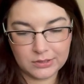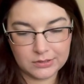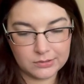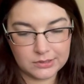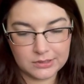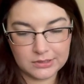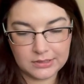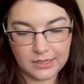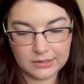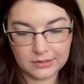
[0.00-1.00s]
this was
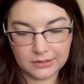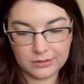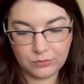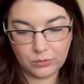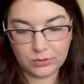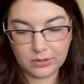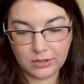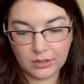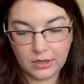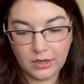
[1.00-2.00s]
technically for